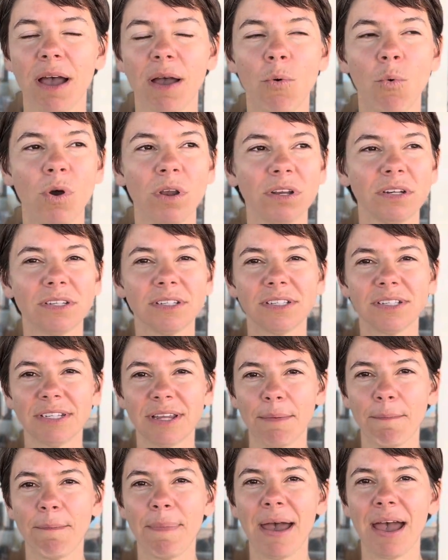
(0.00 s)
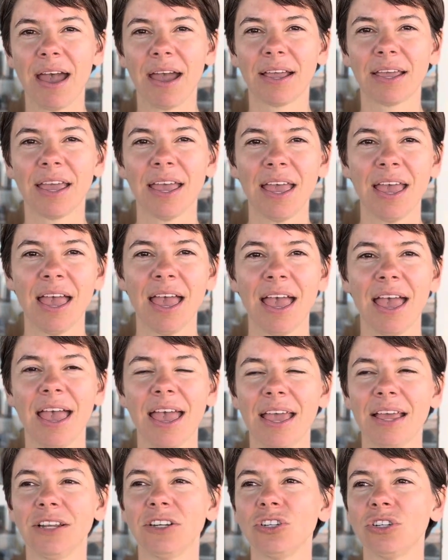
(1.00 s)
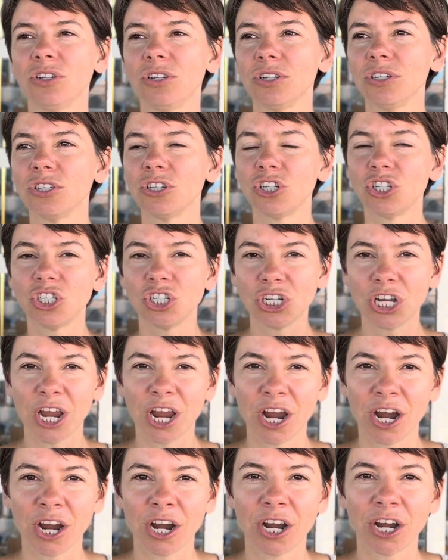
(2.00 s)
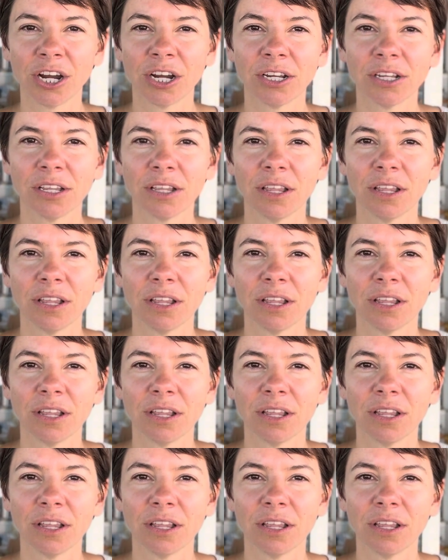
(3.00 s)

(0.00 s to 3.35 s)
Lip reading: I wanted to step back and share